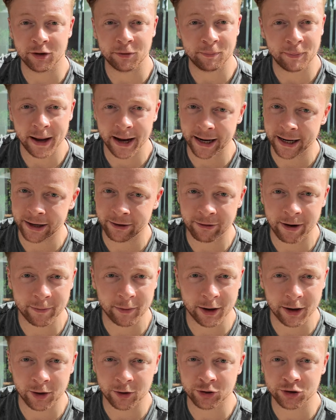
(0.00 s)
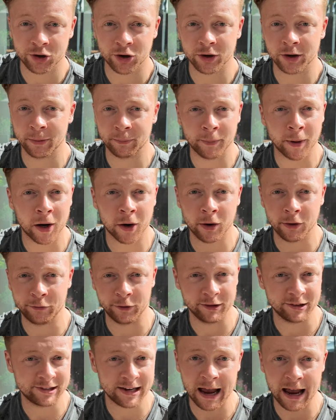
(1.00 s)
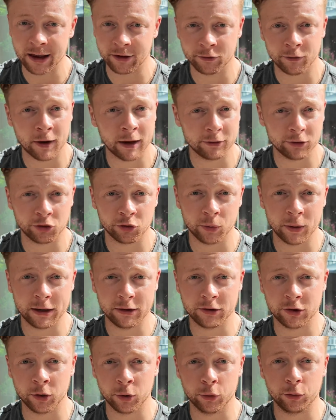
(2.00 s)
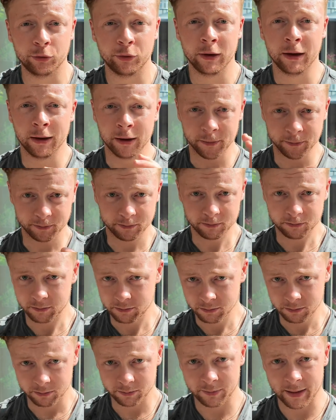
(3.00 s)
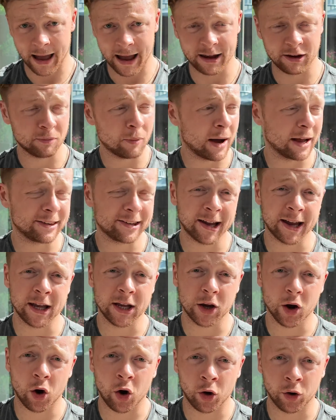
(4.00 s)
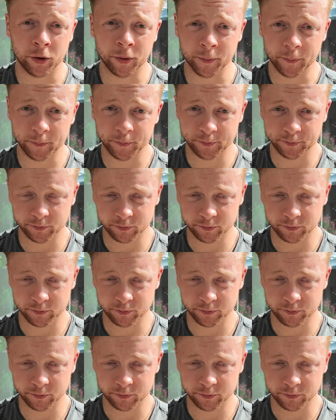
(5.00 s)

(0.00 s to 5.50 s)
It's better than grabbing a chocolate bar if it satisfies a sweet tooth. That is my take on